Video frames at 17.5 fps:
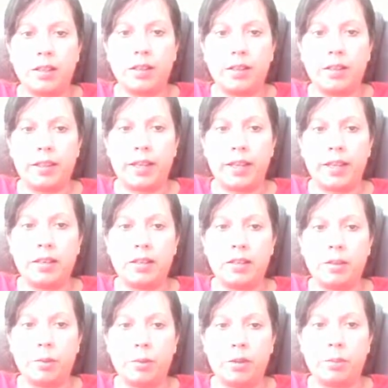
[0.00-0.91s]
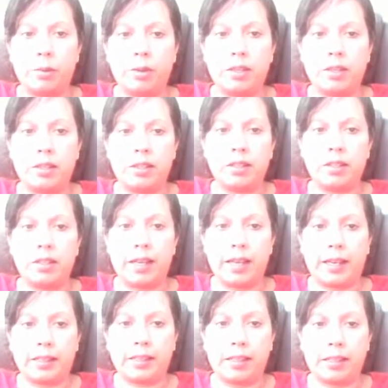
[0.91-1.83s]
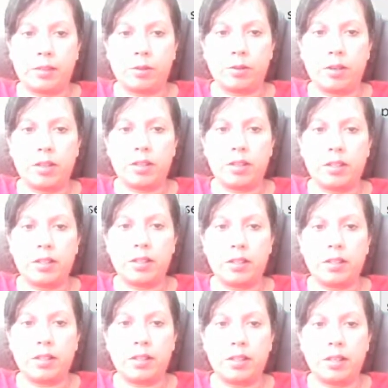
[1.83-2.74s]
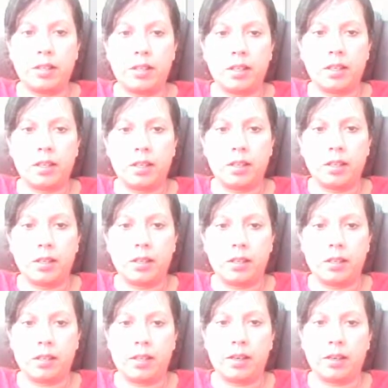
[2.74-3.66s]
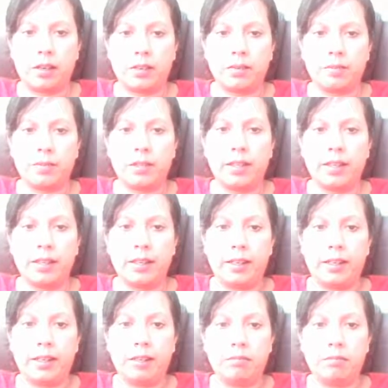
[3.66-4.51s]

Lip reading: then you want to print access granted, because they're clearly